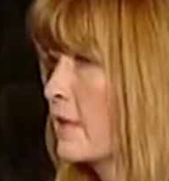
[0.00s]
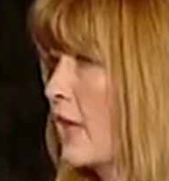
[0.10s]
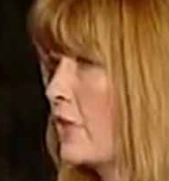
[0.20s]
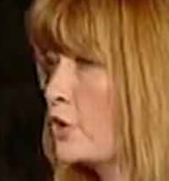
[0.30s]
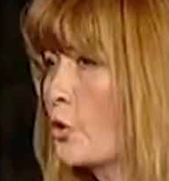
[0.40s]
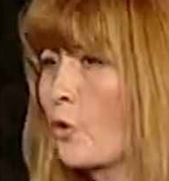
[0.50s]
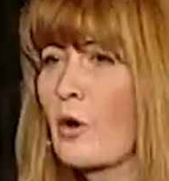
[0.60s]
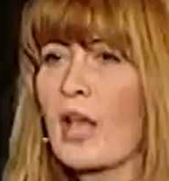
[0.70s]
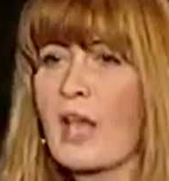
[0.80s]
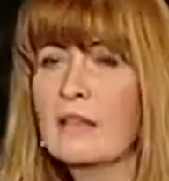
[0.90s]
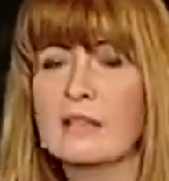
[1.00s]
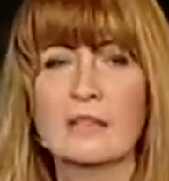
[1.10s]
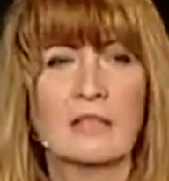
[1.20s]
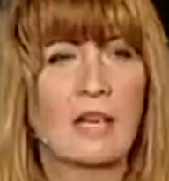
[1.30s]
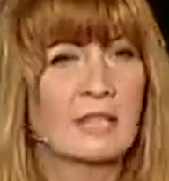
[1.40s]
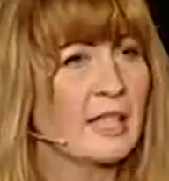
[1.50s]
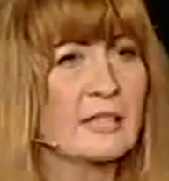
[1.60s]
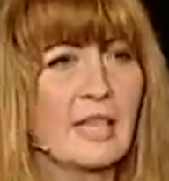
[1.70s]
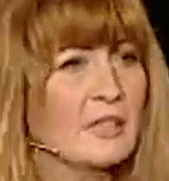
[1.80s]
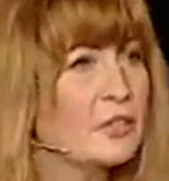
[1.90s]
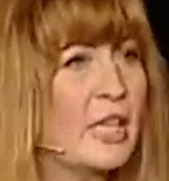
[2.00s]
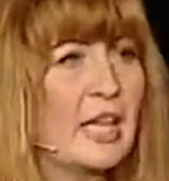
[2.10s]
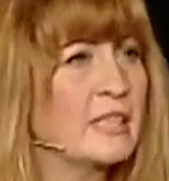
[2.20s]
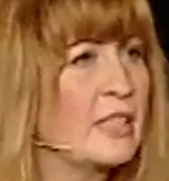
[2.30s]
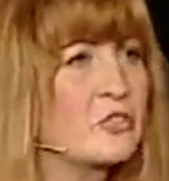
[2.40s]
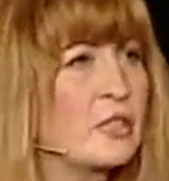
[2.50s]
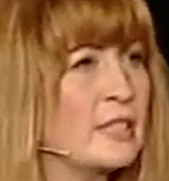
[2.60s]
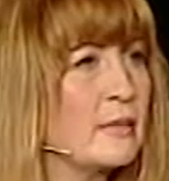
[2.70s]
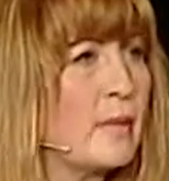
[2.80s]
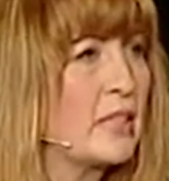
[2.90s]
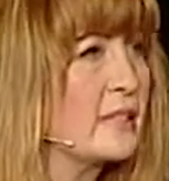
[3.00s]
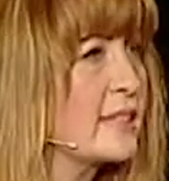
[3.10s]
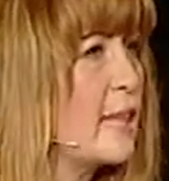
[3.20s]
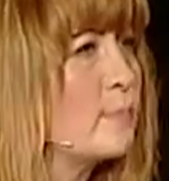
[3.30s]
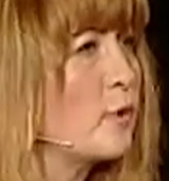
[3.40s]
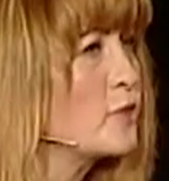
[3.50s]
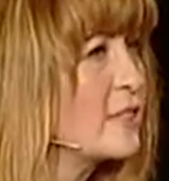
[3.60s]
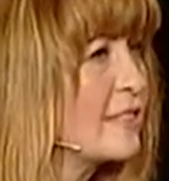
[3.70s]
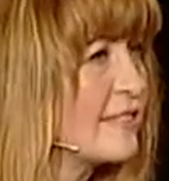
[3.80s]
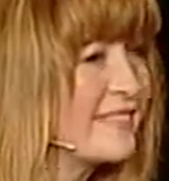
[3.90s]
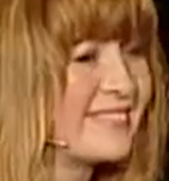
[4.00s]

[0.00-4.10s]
and the Quran, I can tell you they are not written by the same person.